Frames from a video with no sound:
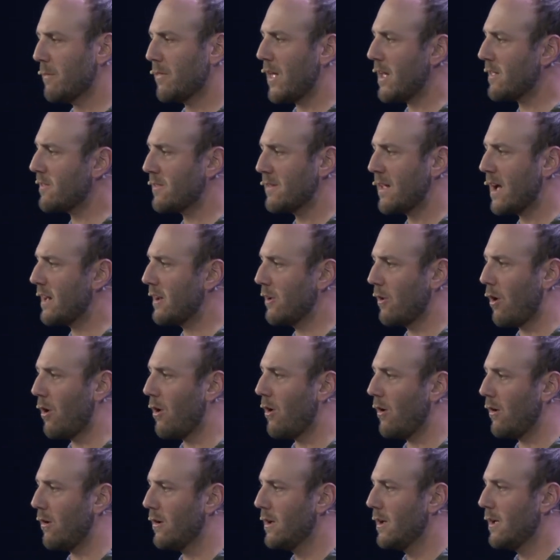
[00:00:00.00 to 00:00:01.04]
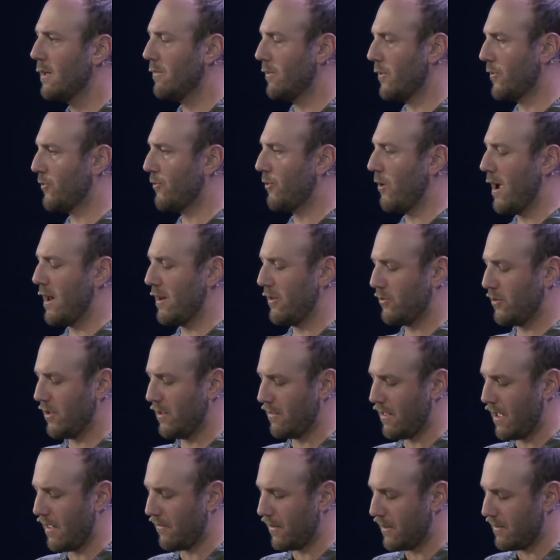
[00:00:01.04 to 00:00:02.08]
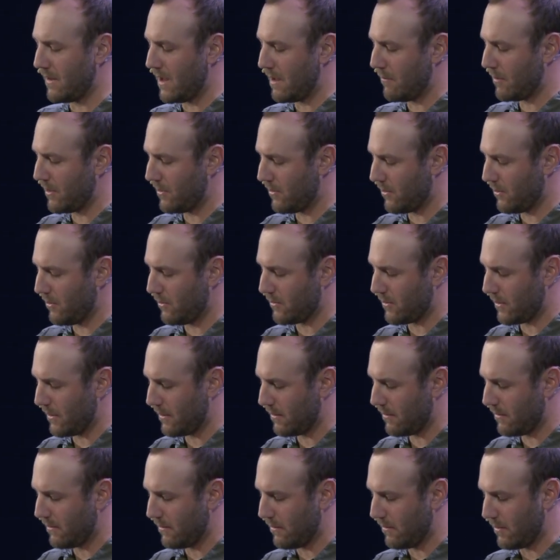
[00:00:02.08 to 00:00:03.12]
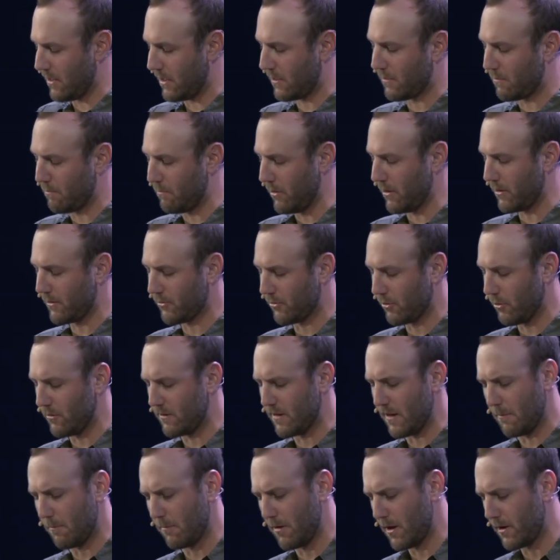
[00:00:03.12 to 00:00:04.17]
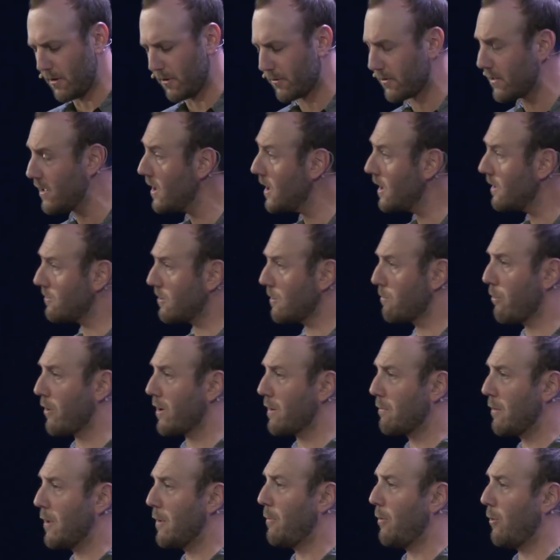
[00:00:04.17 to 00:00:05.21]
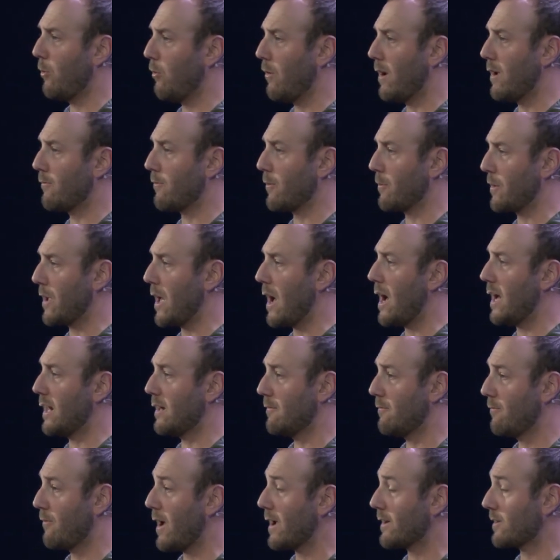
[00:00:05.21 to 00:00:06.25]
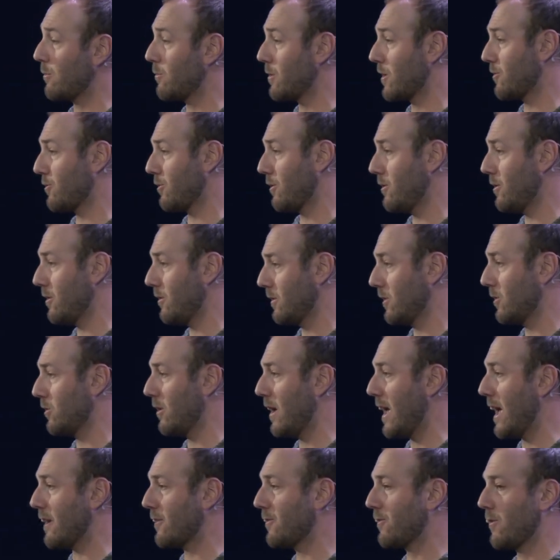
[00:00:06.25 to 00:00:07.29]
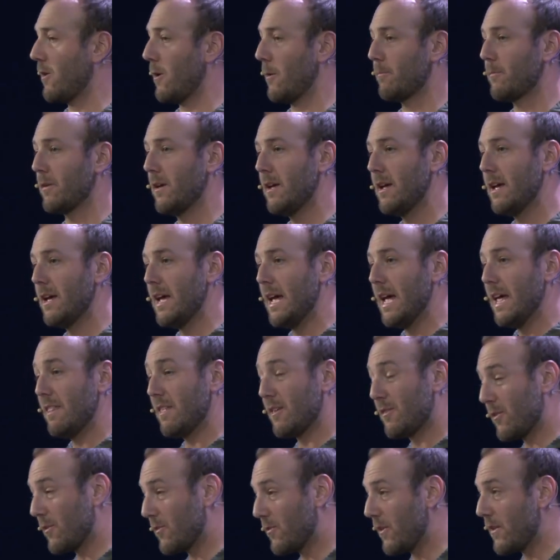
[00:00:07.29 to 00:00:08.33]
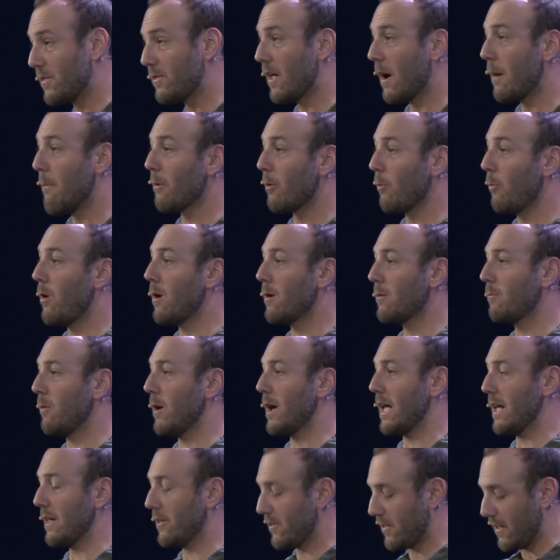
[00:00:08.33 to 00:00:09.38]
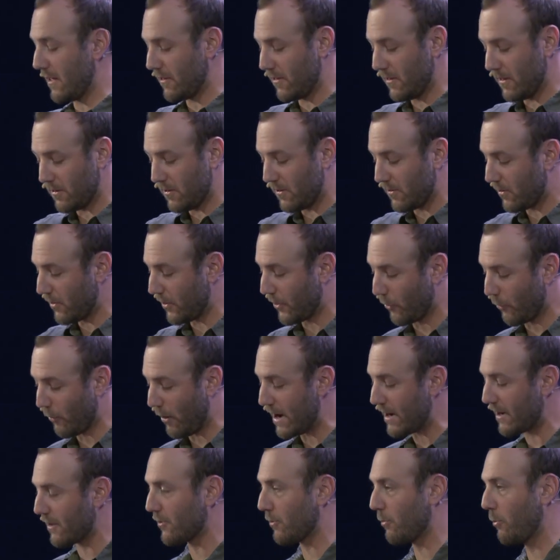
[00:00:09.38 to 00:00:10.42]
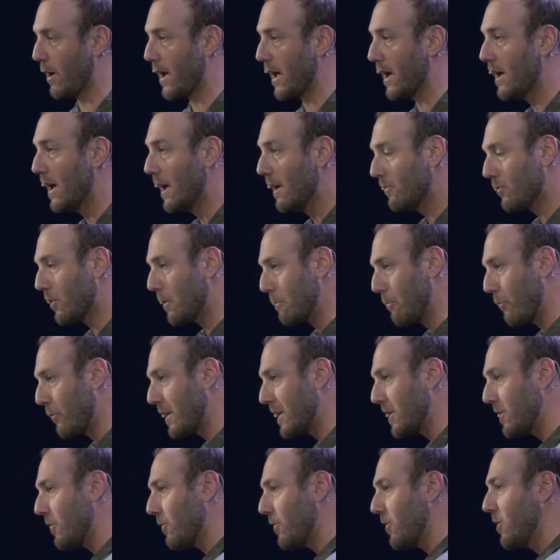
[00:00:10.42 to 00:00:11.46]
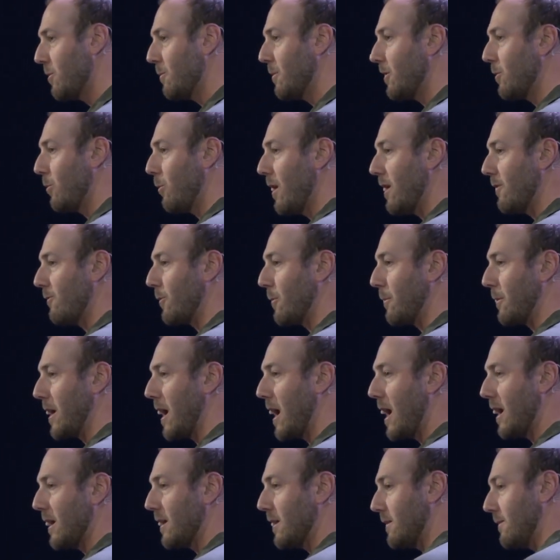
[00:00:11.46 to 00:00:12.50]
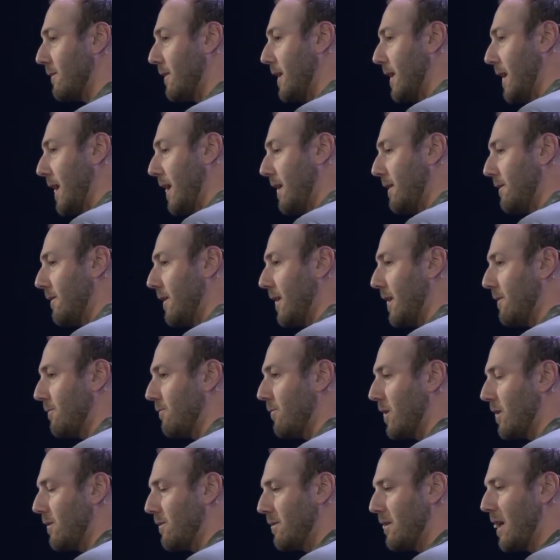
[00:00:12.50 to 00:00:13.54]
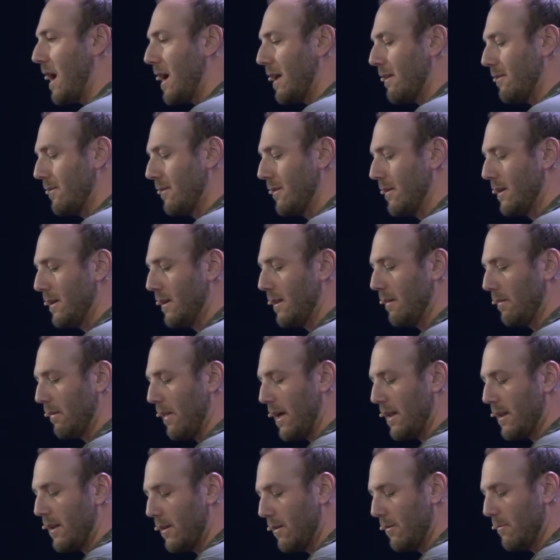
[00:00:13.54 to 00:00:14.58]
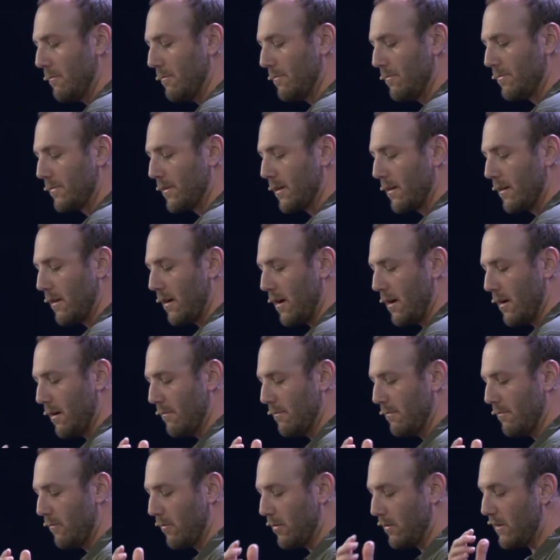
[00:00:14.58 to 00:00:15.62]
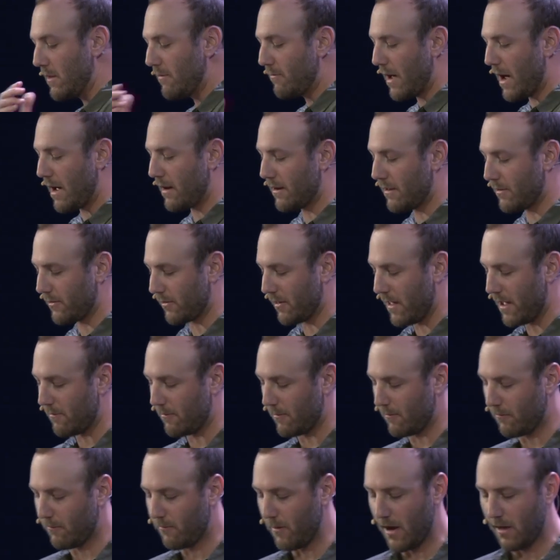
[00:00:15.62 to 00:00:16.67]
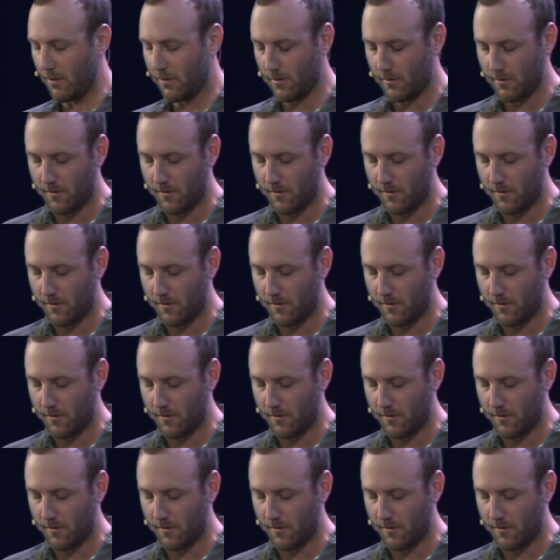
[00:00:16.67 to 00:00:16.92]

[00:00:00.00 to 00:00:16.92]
But that's not at all the strategy that the demons use in this book, Screwtape Letters, to bring people away from God. In fact, I want to show you a little excerpt. This is the number one way. He says this is the greatest way to bring your human away from God and, and, and not let him um, live out his life in faith.